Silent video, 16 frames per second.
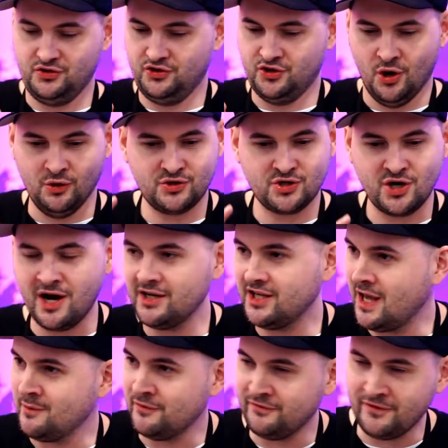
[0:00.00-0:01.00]
Don't try and
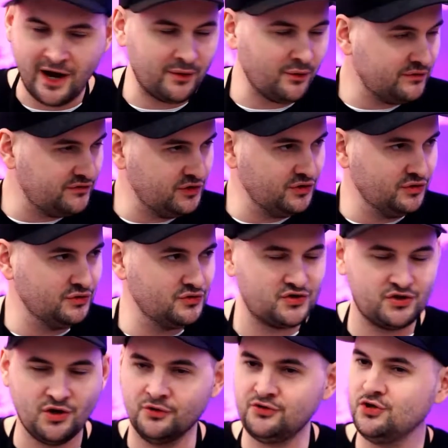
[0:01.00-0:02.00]
gamify
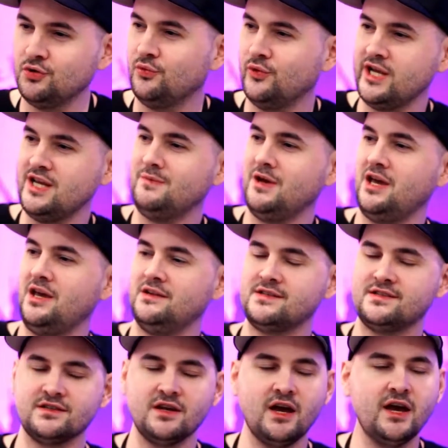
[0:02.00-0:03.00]
reviews. Don't do
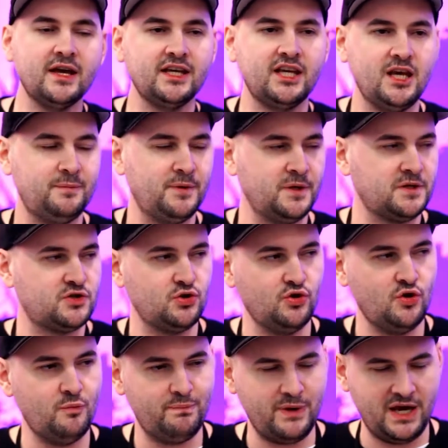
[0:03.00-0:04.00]
rebates. Keep it to
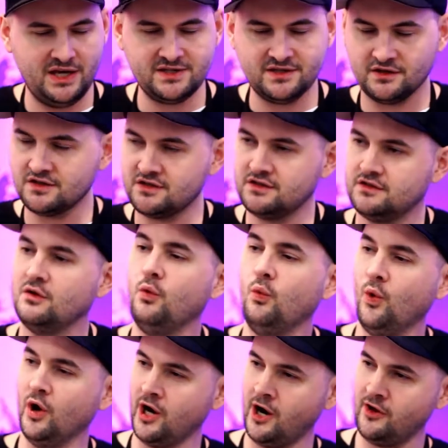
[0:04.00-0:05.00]
the basics.
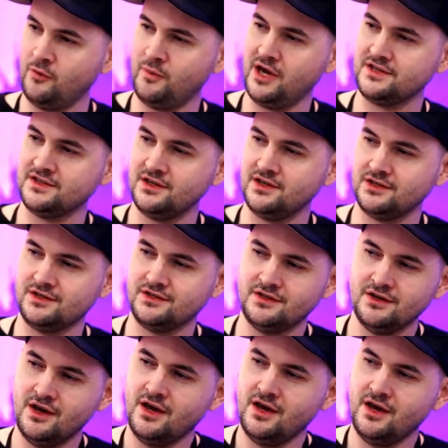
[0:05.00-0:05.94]
What are the basics?